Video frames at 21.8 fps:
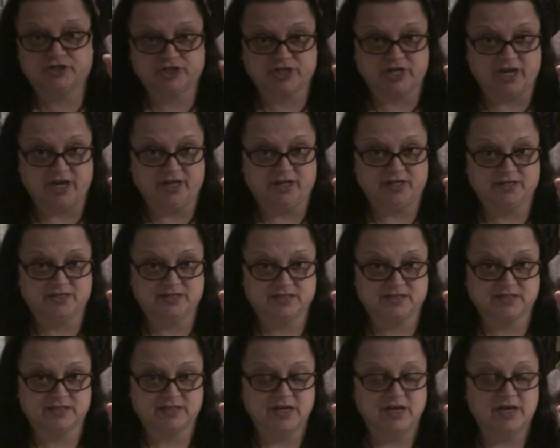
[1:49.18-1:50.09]

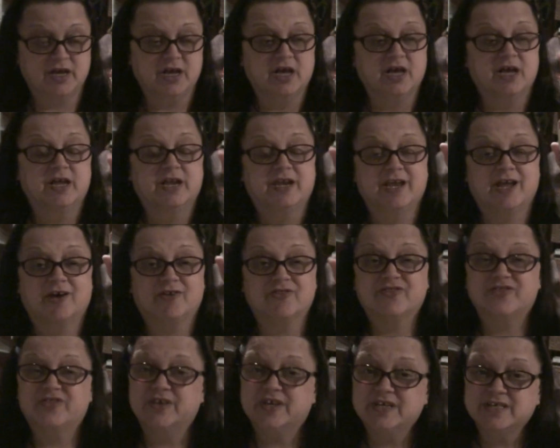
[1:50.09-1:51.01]
shakes. Now
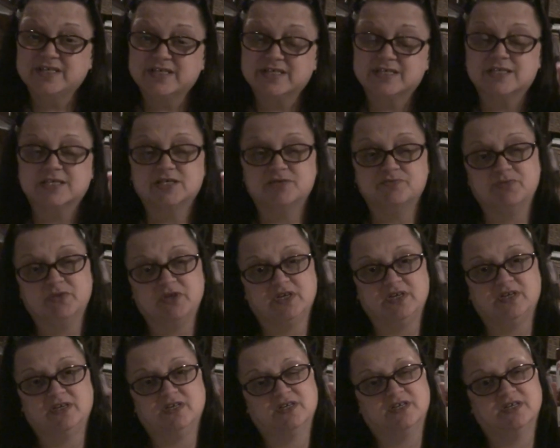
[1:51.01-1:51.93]
this to
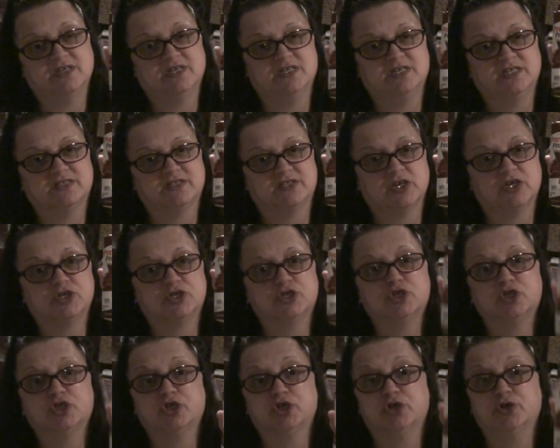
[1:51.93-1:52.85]
me is
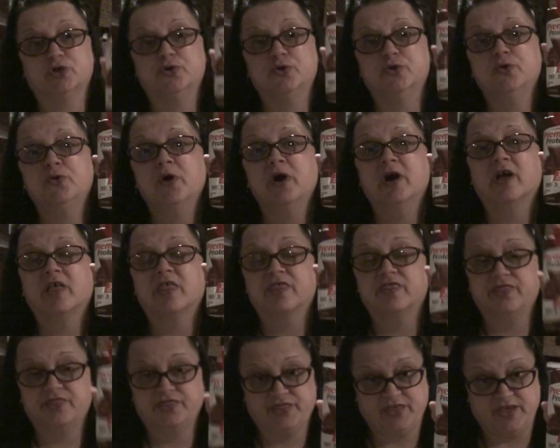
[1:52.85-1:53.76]
too
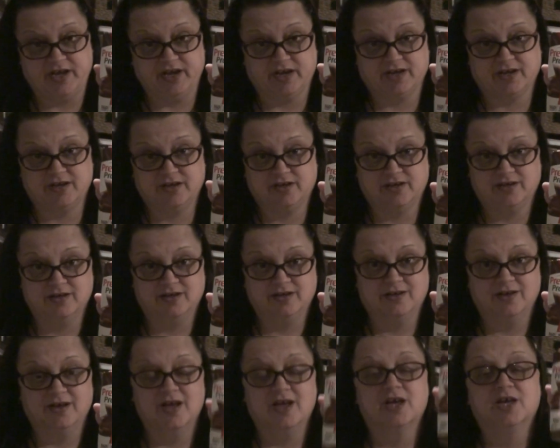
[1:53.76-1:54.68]
thick.
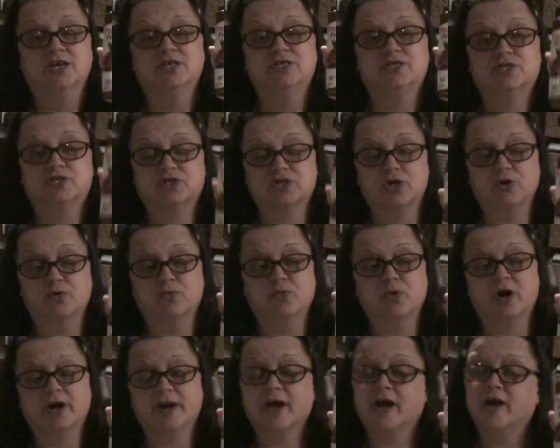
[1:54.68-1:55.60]
So
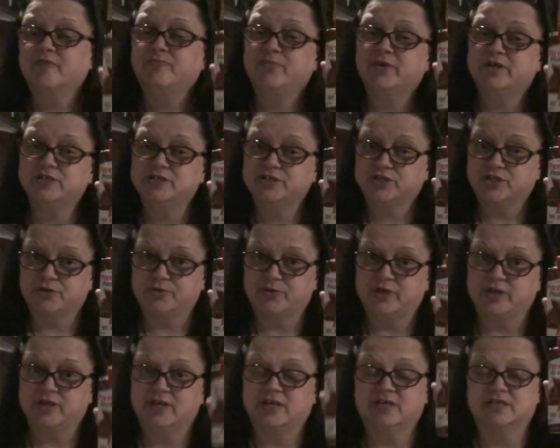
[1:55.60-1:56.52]
what I've been
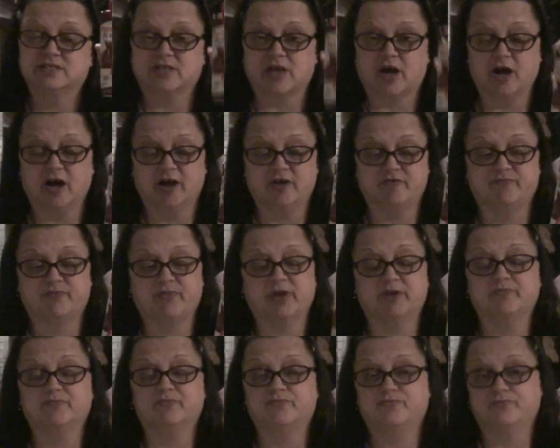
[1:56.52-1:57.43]
doing is I've
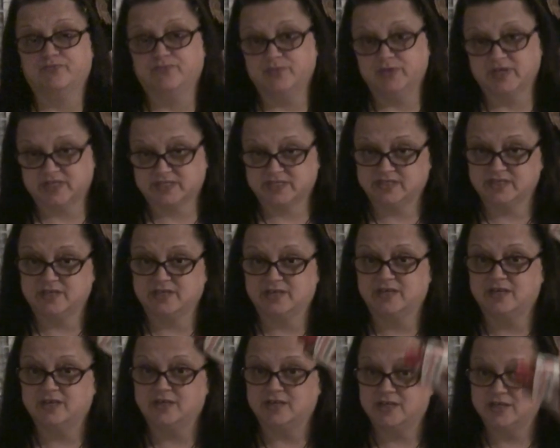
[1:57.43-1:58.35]
been mixing
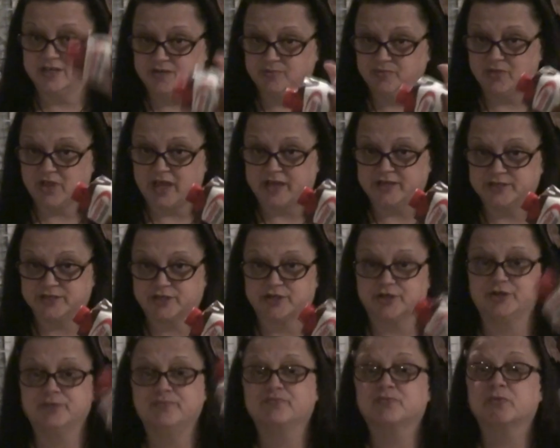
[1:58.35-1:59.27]
it in a
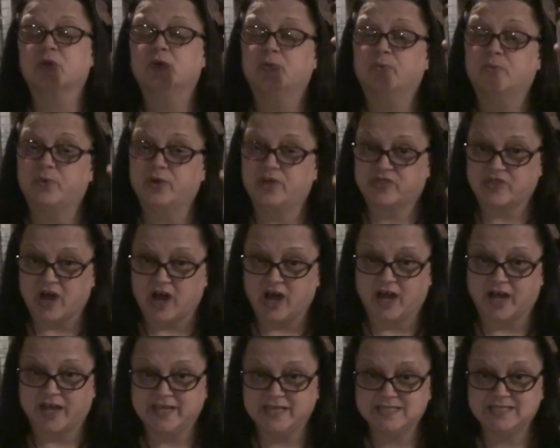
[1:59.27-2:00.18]
blender with
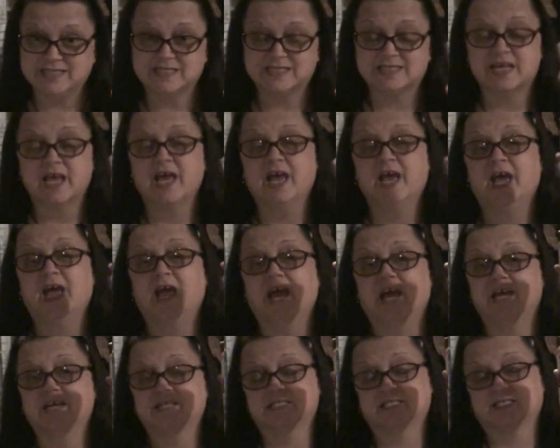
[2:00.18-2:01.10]
ice
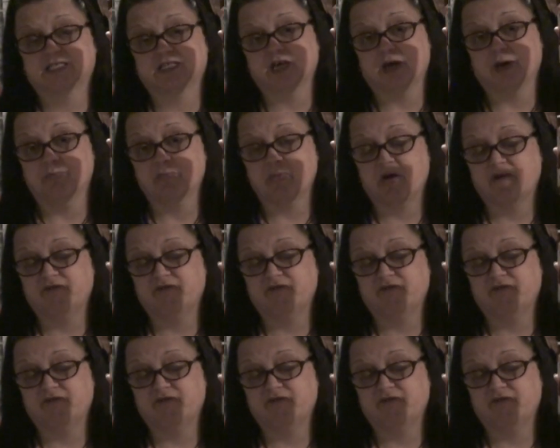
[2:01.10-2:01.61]
and some